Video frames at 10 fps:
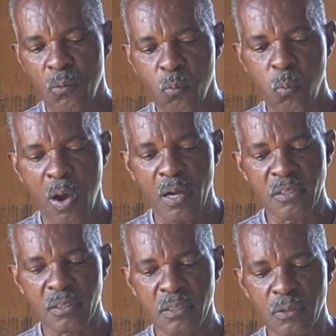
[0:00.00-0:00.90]
what
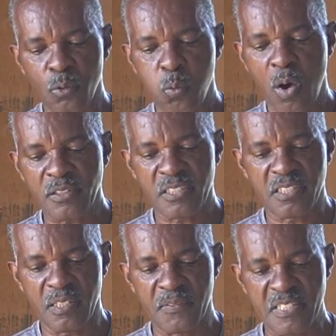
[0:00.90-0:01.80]

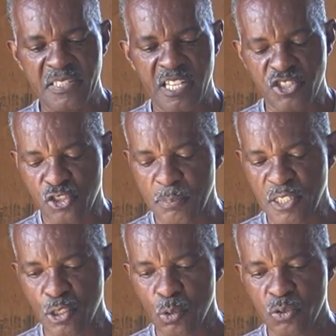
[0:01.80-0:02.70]
quantity of this here should be
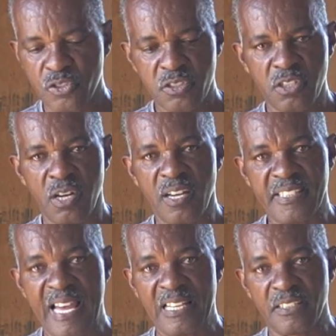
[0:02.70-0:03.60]
used to a
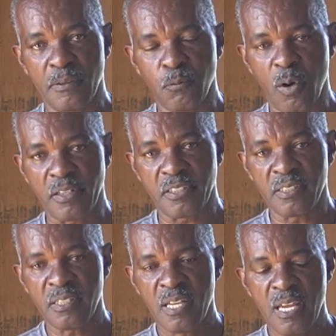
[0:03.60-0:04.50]
gallon of water.
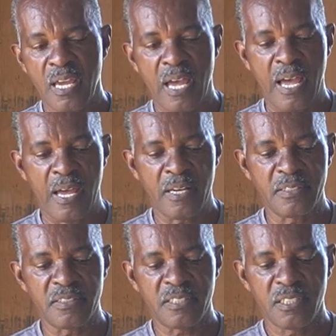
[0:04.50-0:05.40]

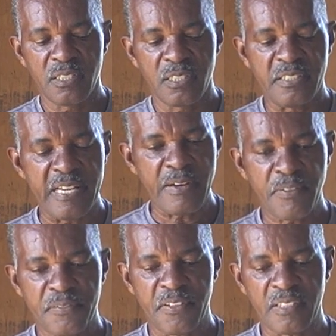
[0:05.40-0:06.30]
And
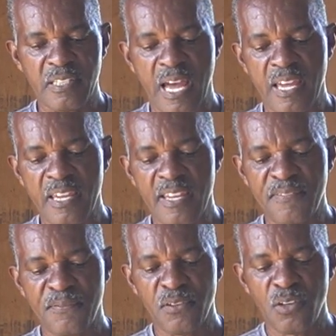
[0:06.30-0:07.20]
never think that
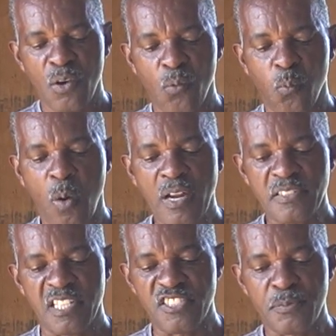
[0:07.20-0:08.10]
if
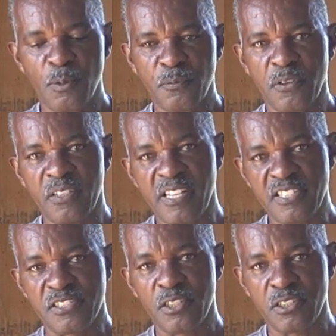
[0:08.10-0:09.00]
1 teaspoonful
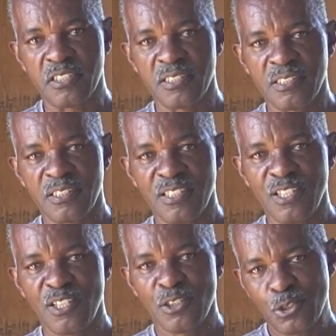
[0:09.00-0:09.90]
is good,
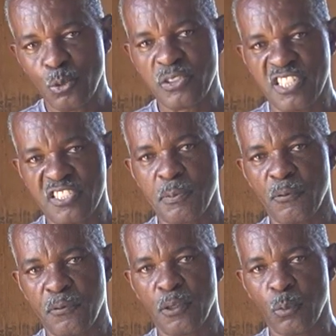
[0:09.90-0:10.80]
2
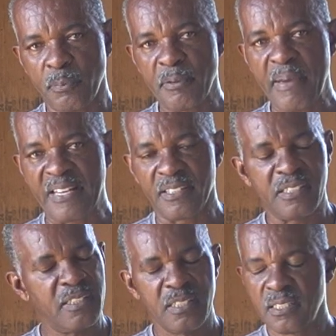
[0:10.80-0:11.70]
teaspoonful would be better.
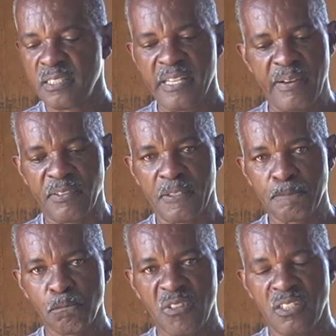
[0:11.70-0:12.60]
Never.
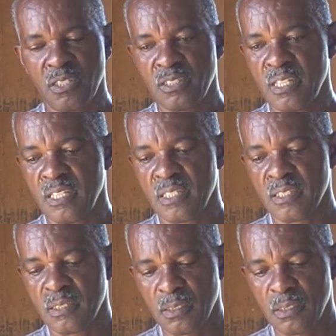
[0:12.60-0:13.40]
The